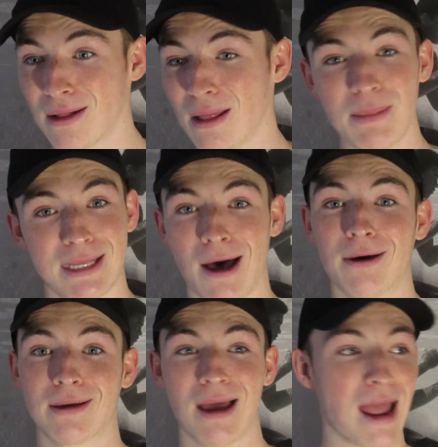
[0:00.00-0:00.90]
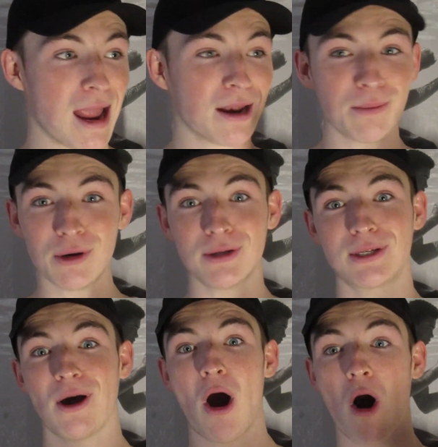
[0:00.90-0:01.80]
let me tell you,
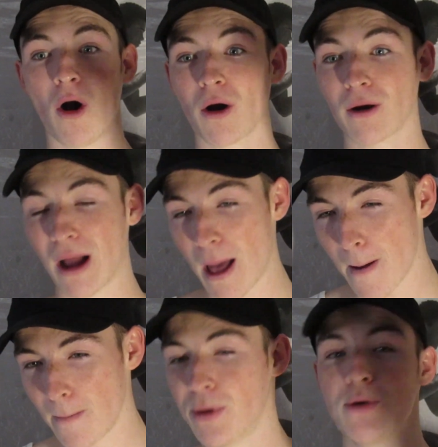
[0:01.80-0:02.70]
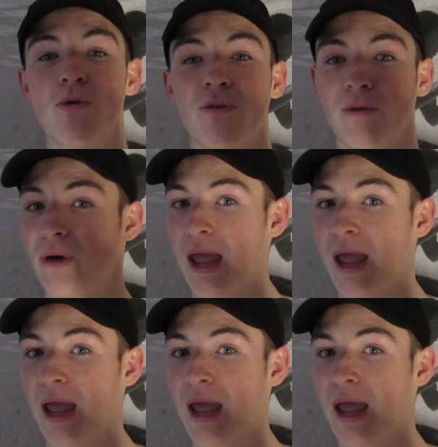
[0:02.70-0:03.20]
animals are beautiful.